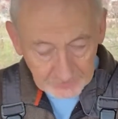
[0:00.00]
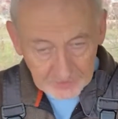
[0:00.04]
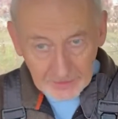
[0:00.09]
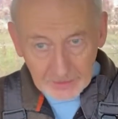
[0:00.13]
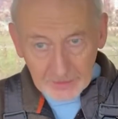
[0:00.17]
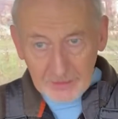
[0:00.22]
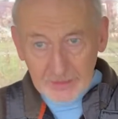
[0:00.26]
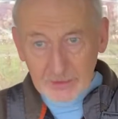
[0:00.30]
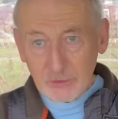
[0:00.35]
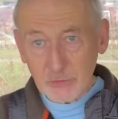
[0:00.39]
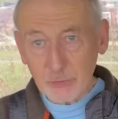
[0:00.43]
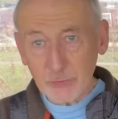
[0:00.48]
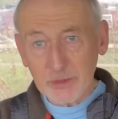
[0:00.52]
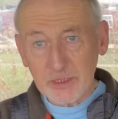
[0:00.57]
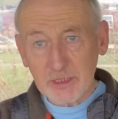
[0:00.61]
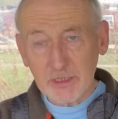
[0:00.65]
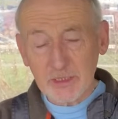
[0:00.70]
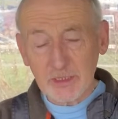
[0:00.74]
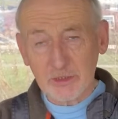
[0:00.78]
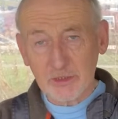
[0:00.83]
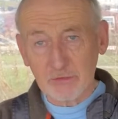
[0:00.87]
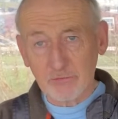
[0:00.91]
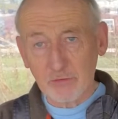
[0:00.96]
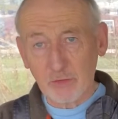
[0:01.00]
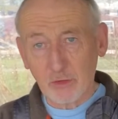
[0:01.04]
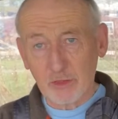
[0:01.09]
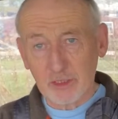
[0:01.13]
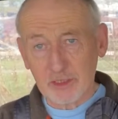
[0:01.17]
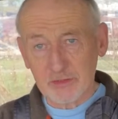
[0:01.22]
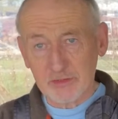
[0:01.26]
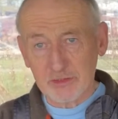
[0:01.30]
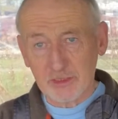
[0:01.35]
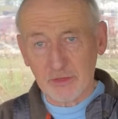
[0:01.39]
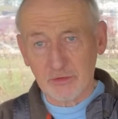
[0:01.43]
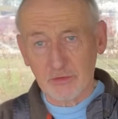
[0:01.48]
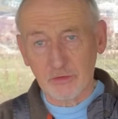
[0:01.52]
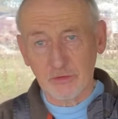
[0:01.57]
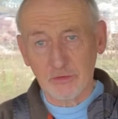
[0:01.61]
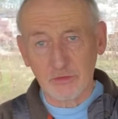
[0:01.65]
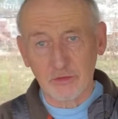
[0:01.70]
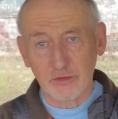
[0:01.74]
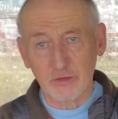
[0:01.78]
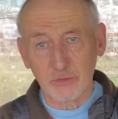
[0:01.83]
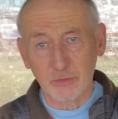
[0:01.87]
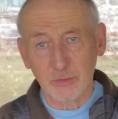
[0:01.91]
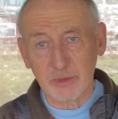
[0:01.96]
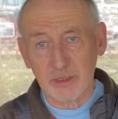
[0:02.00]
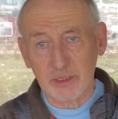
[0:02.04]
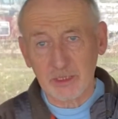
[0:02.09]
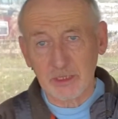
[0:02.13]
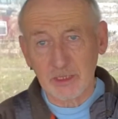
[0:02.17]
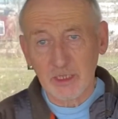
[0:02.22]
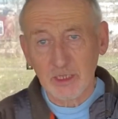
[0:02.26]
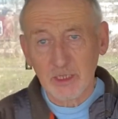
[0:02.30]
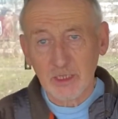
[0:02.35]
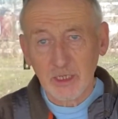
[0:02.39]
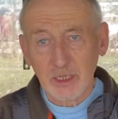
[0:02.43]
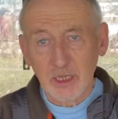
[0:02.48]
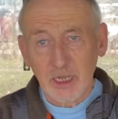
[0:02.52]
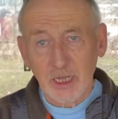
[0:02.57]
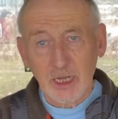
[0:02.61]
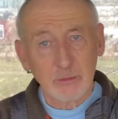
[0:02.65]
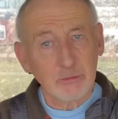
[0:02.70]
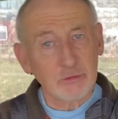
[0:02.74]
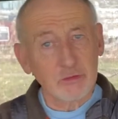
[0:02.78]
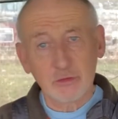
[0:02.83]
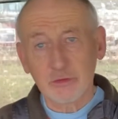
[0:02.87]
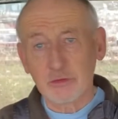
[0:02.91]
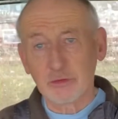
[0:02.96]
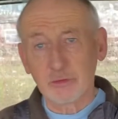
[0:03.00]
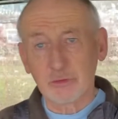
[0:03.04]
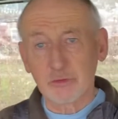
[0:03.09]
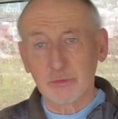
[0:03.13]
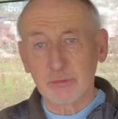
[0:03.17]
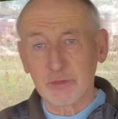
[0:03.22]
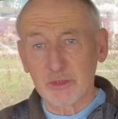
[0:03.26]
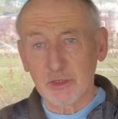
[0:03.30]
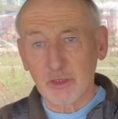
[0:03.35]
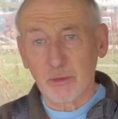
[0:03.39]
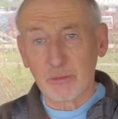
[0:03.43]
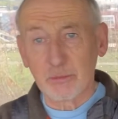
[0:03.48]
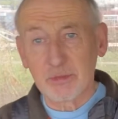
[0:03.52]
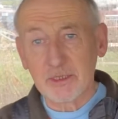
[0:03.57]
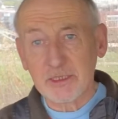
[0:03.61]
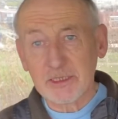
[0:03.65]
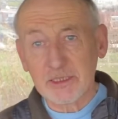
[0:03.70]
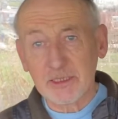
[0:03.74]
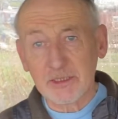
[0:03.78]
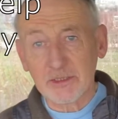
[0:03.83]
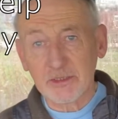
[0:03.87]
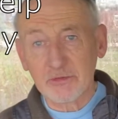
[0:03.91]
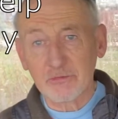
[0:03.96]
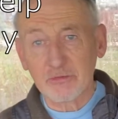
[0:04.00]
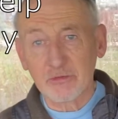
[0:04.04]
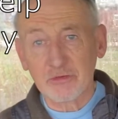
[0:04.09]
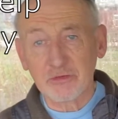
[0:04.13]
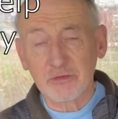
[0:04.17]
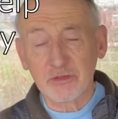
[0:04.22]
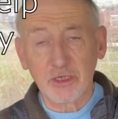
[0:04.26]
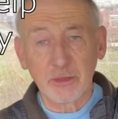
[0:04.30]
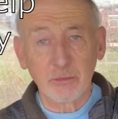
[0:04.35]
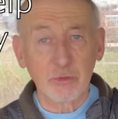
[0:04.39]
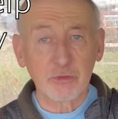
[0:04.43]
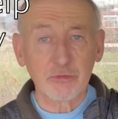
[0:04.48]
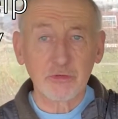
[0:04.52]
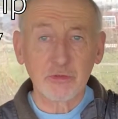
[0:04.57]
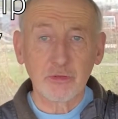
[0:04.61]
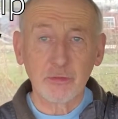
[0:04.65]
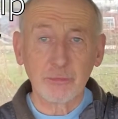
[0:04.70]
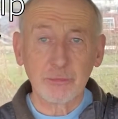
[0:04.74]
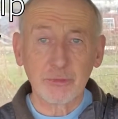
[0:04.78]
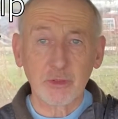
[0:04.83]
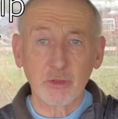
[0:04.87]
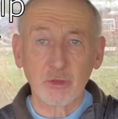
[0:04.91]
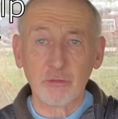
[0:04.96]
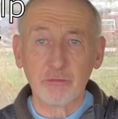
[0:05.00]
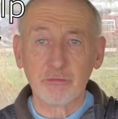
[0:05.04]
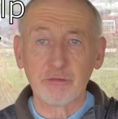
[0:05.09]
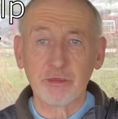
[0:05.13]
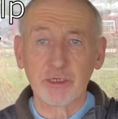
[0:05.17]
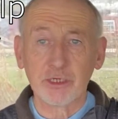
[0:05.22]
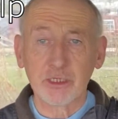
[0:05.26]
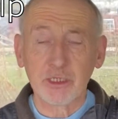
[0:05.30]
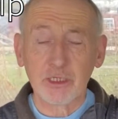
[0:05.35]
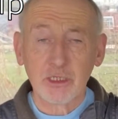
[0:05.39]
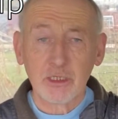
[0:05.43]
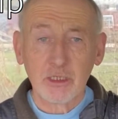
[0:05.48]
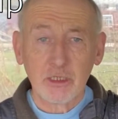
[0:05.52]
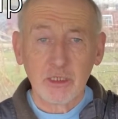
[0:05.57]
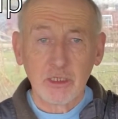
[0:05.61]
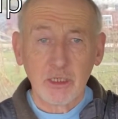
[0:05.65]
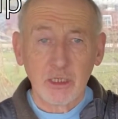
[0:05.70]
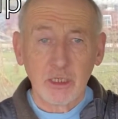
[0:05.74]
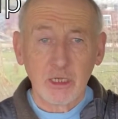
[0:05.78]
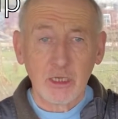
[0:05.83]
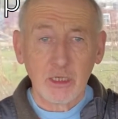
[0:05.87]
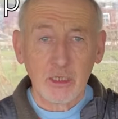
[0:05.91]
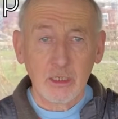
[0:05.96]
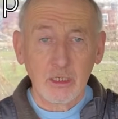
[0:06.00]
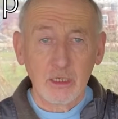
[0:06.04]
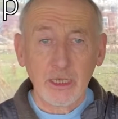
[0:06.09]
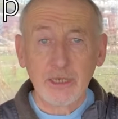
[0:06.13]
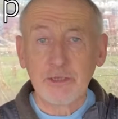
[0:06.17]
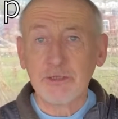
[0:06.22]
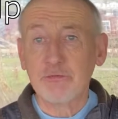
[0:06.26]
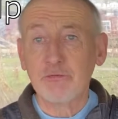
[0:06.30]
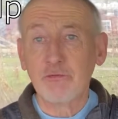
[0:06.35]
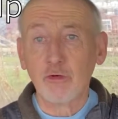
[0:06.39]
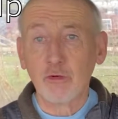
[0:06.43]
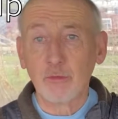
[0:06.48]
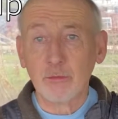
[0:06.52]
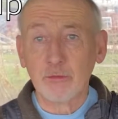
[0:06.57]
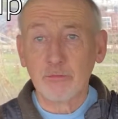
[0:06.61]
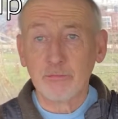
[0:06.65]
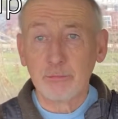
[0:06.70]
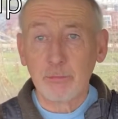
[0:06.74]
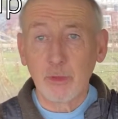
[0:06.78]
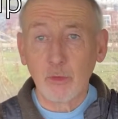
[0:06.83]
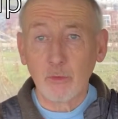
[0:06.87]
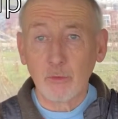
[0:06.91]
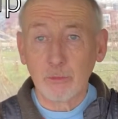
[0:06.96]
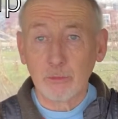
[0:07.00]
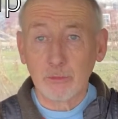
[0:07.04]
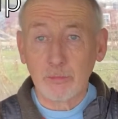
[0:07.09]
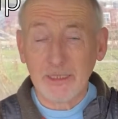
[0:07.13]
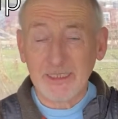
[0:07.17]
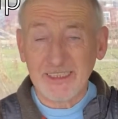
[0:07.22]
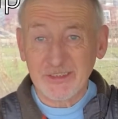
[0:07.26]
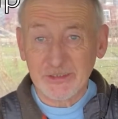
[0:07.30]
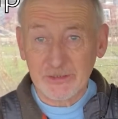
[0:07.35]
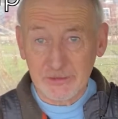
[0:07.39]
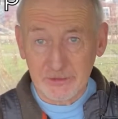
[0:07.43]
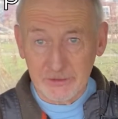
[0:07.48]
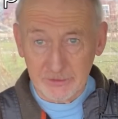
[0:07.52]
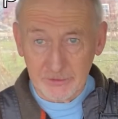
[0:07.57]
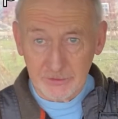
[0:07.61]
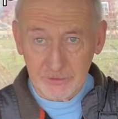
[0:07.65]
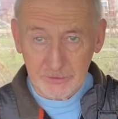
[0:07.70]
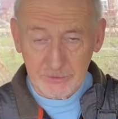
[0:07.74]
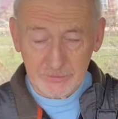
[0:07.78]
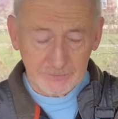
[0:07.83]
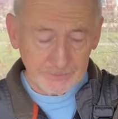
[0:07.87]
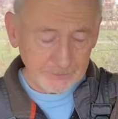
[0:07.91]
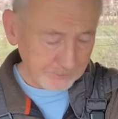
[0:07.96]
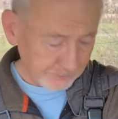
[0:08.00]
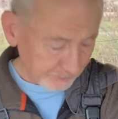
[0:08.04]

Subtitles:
Now, last week in the vlog I said that this week I was going to do something completely different. I wasn't going to be covering any form of boat maintenance.